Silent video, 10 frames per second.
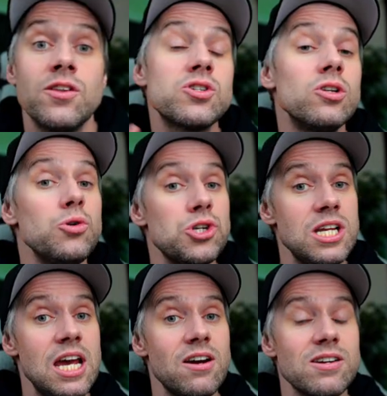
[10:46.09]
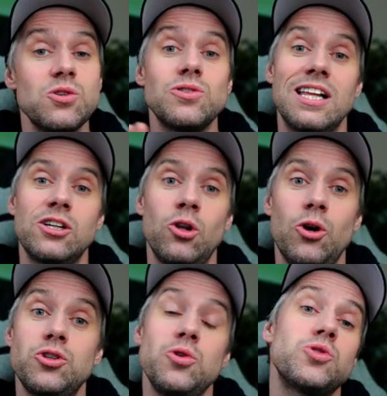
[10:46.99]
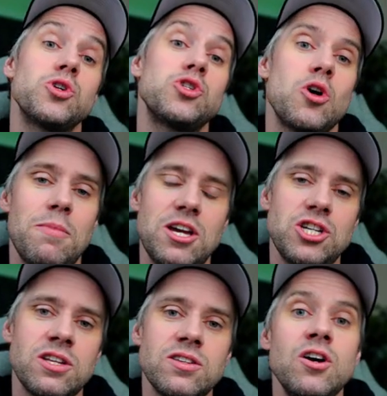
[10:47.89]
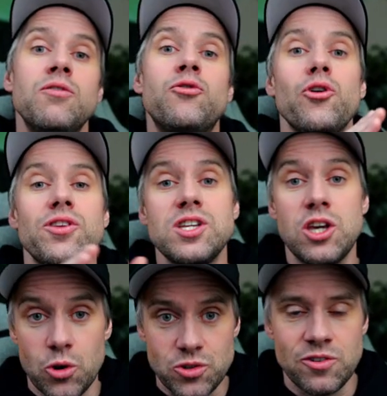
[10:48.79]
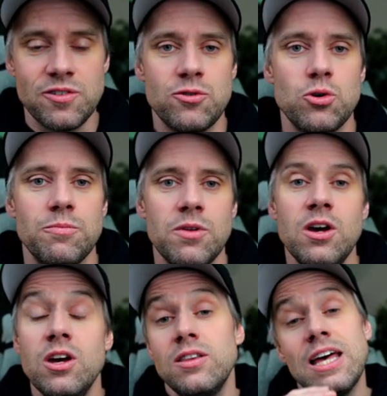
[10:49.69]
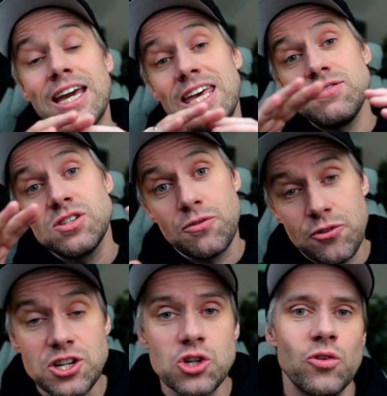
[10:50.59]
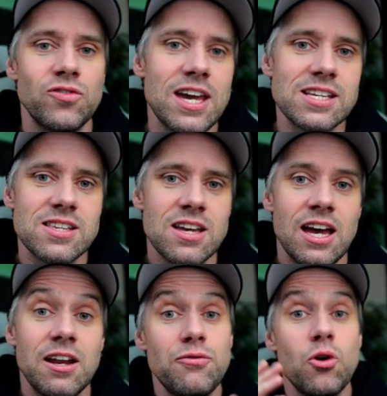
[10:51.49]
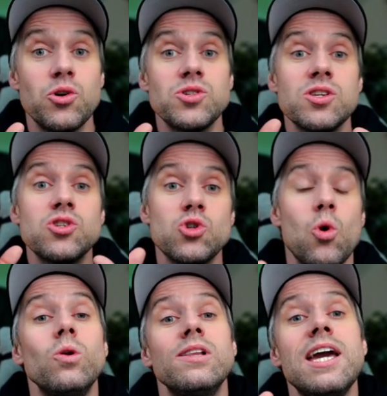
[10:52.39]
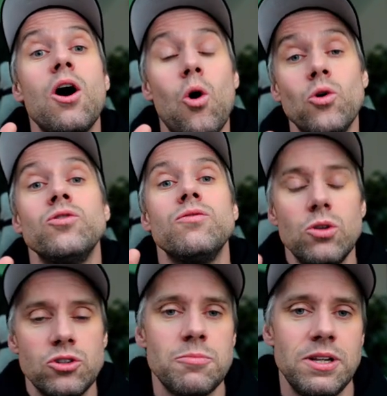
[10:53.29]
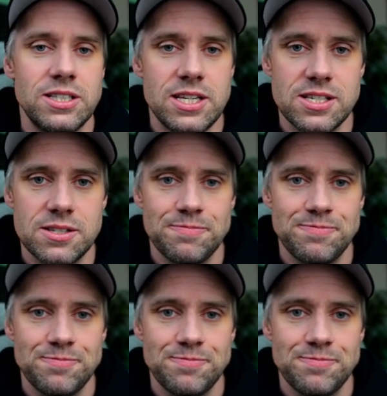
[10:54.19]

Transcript: The solution here is to tell Claude to use a subagent for the security review. That gives a fresh context and it focuses solely on vulnerabilities.